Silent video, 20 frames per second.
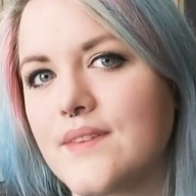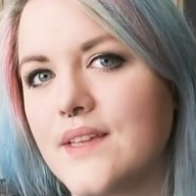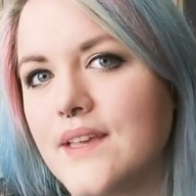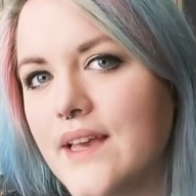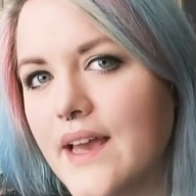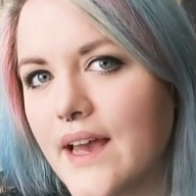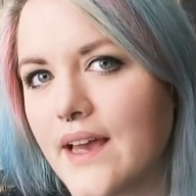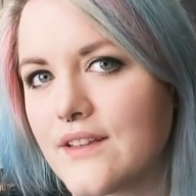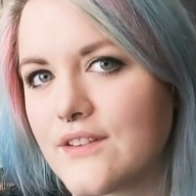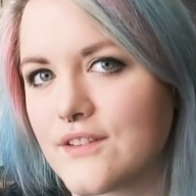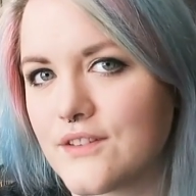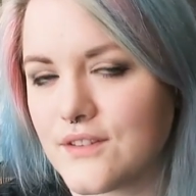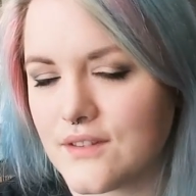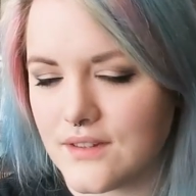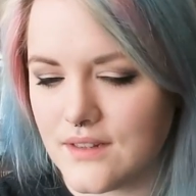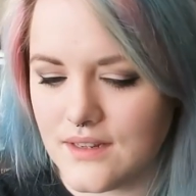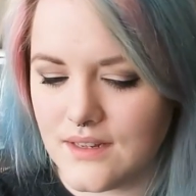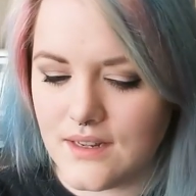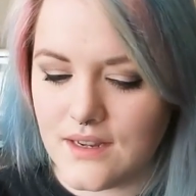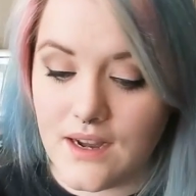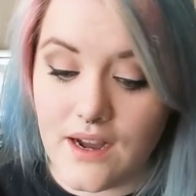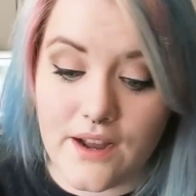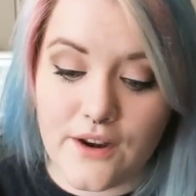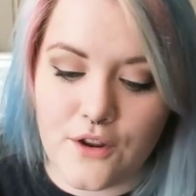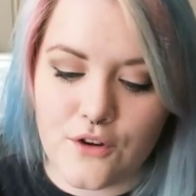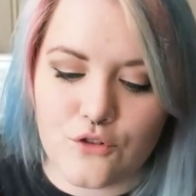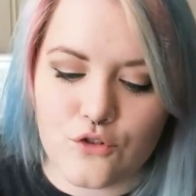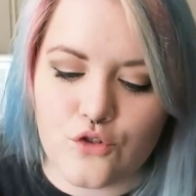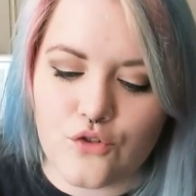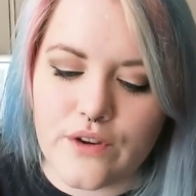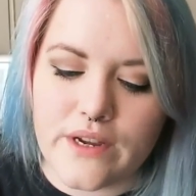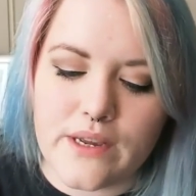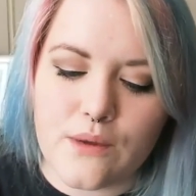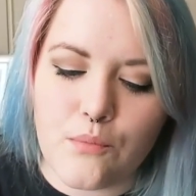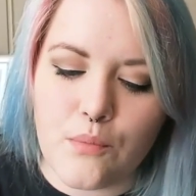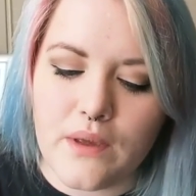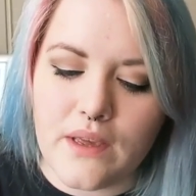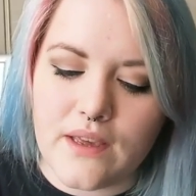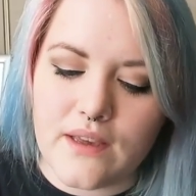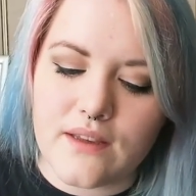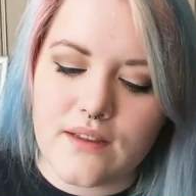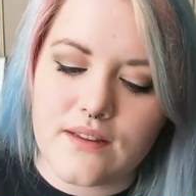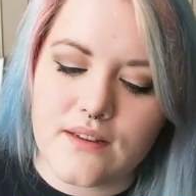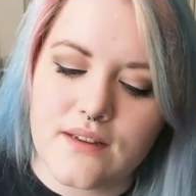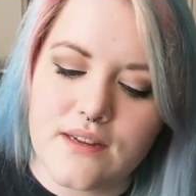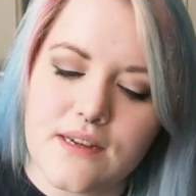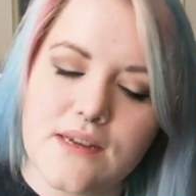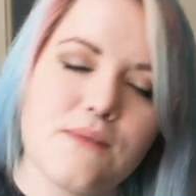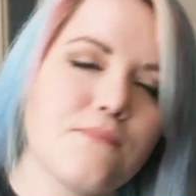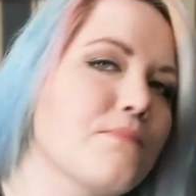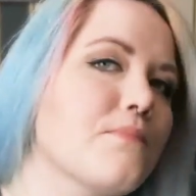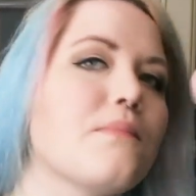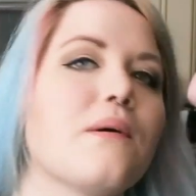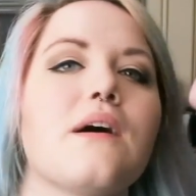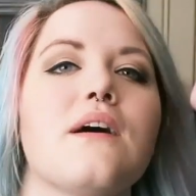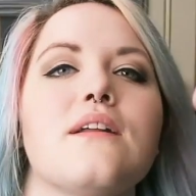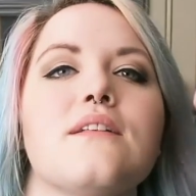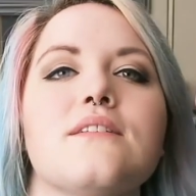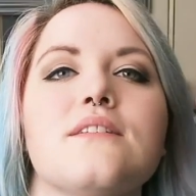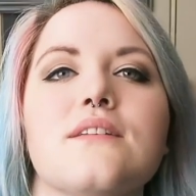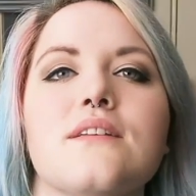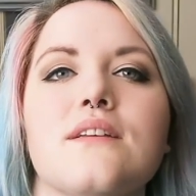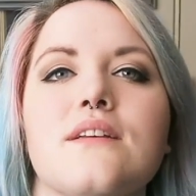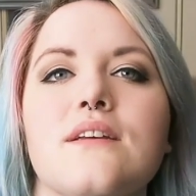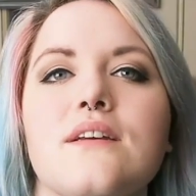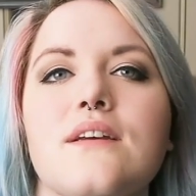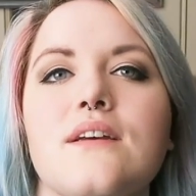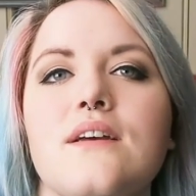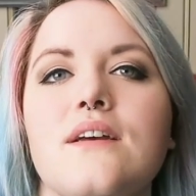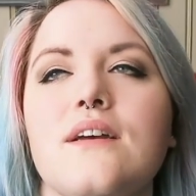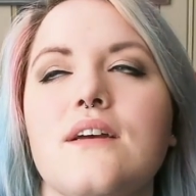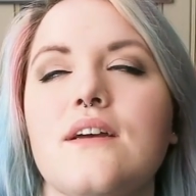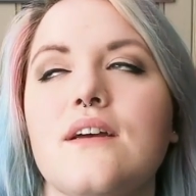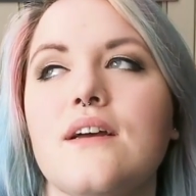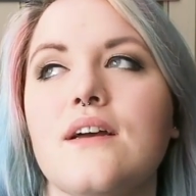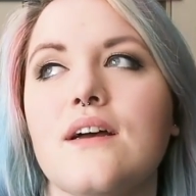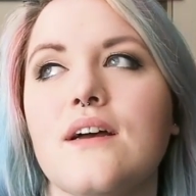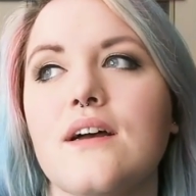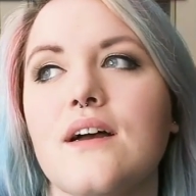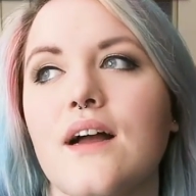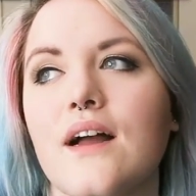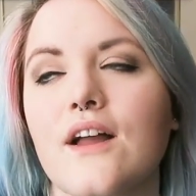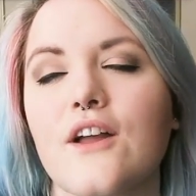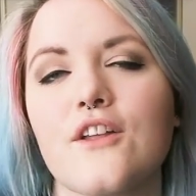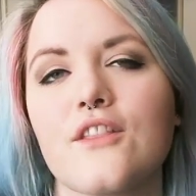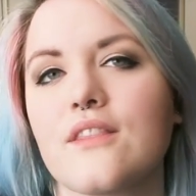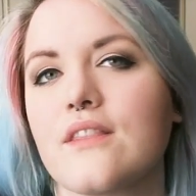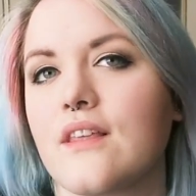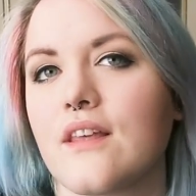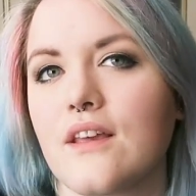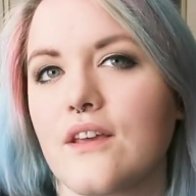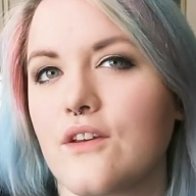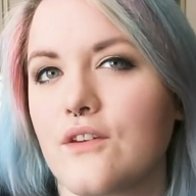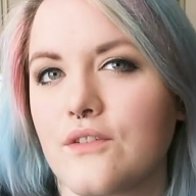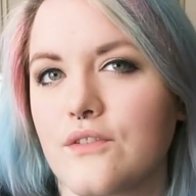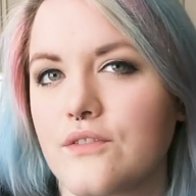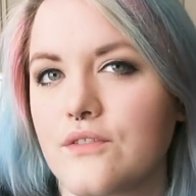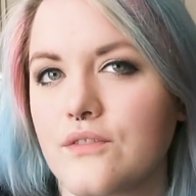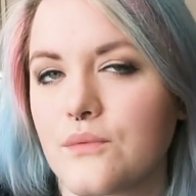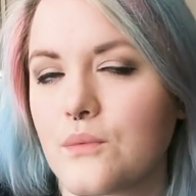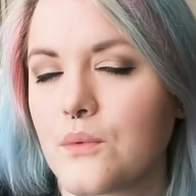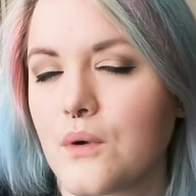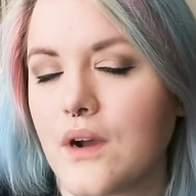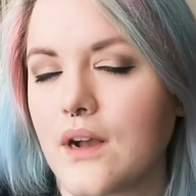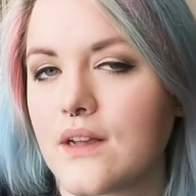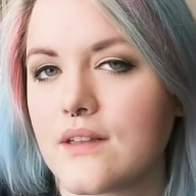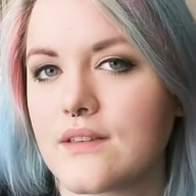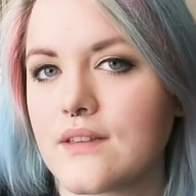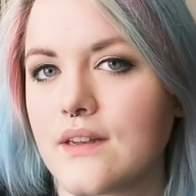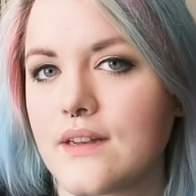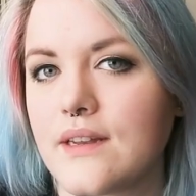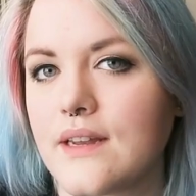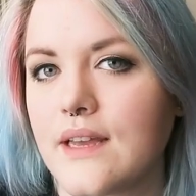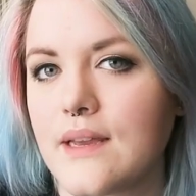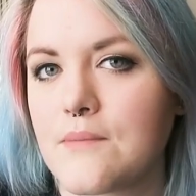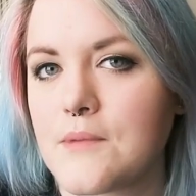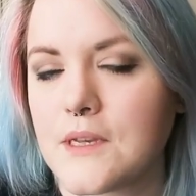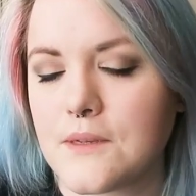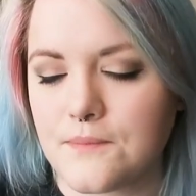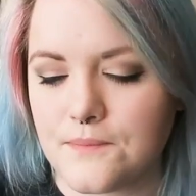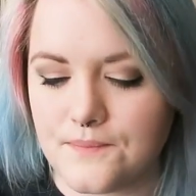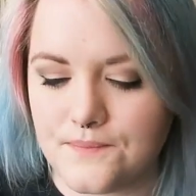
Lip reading: Yes. I don't drink beer, but I couldn't think of what else I'd name it.